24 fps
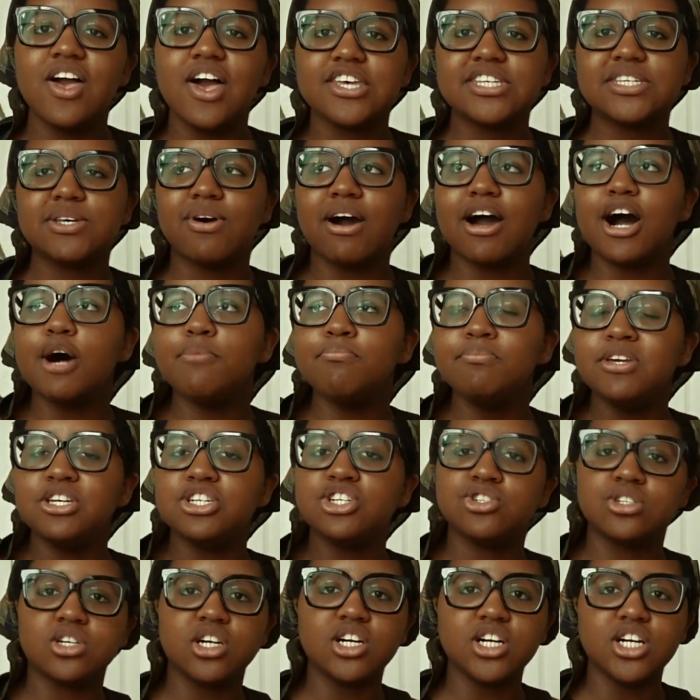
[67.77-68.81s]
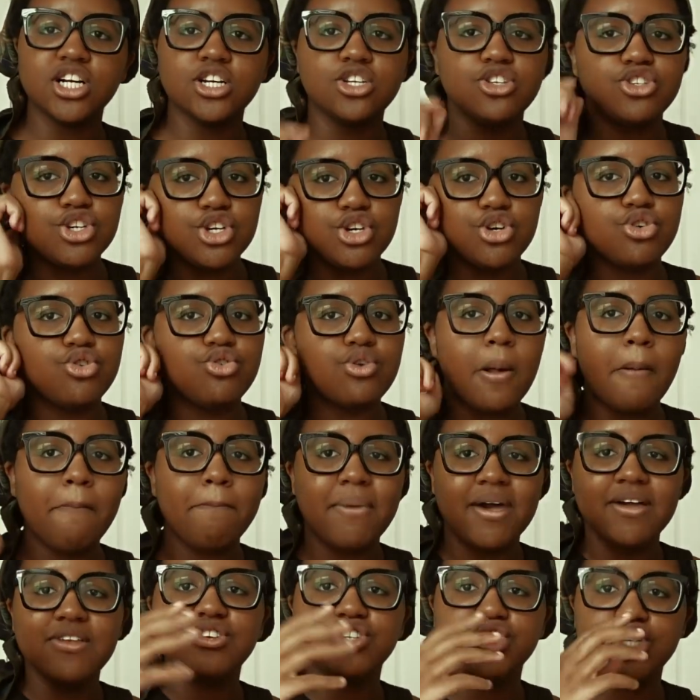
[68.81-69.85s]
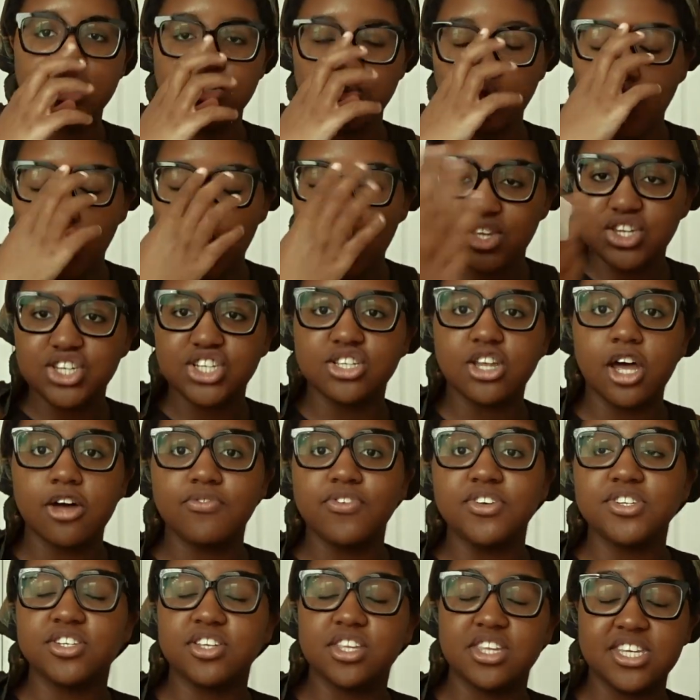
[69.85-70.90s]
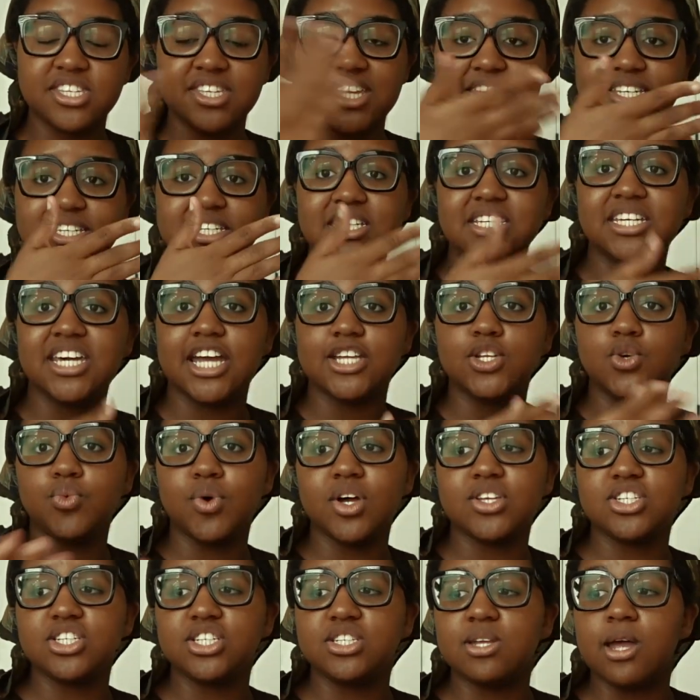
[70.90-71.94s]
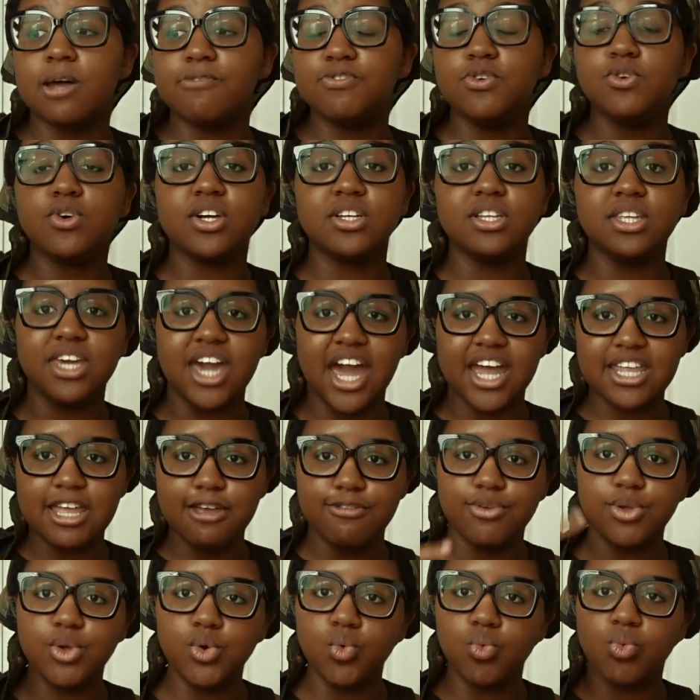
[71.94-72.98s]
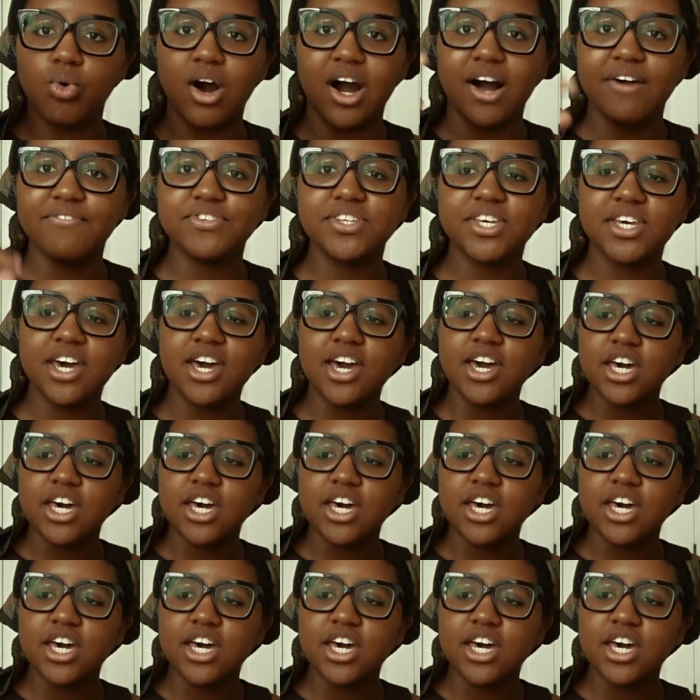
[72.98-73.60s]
So I'll be sure to mention which stuff is a necessity and which stuff you can get if you want.